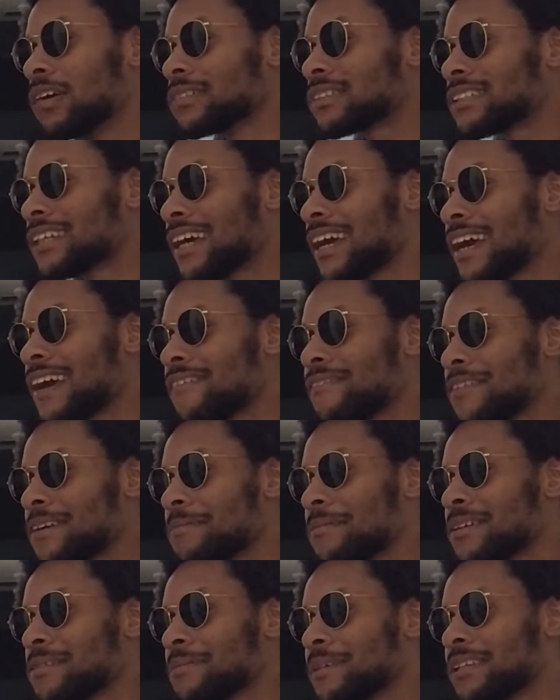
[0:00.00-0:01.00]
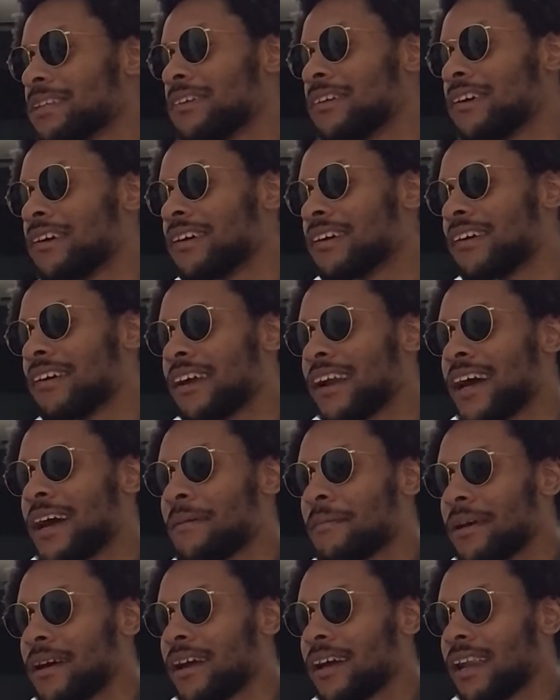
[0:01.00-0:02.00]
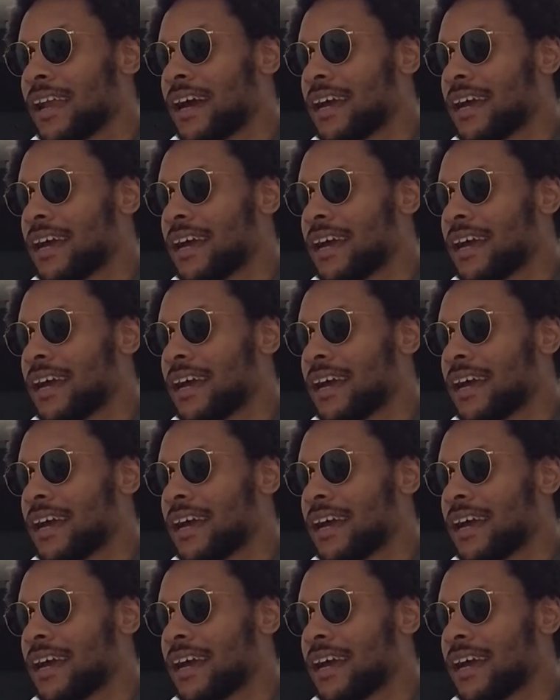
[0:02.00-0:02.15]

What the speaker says: what I'm saying, females be doing all that, man.